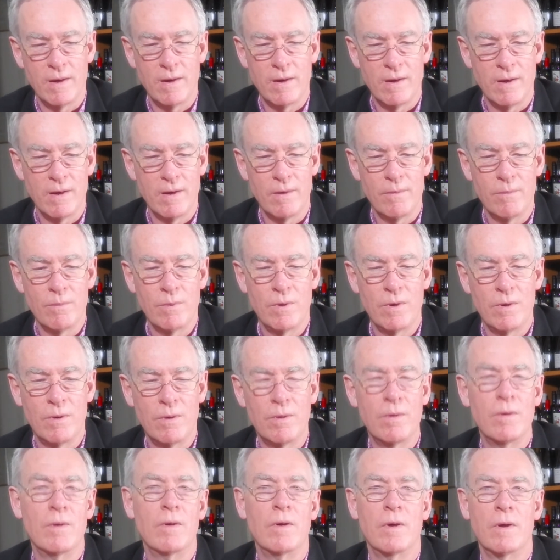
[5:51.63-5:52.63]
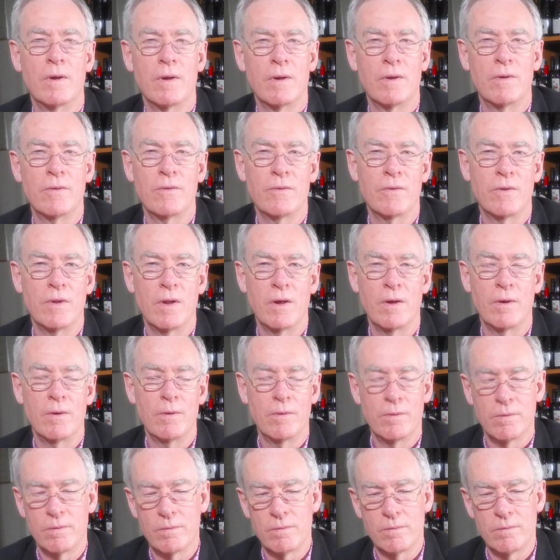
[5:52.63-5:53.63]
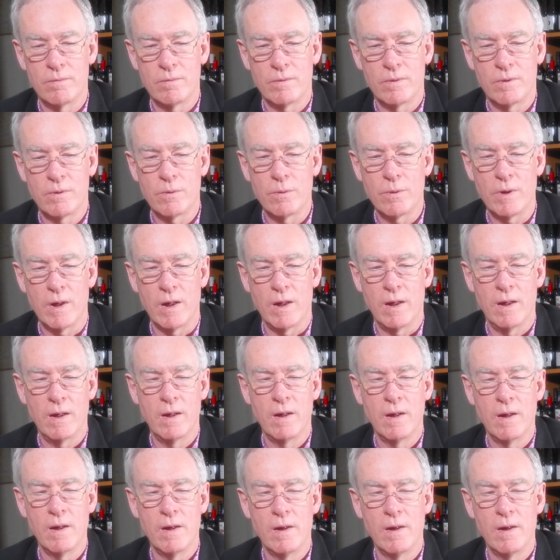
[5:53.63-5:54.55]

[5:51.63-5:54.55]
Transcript: Long, slow cooking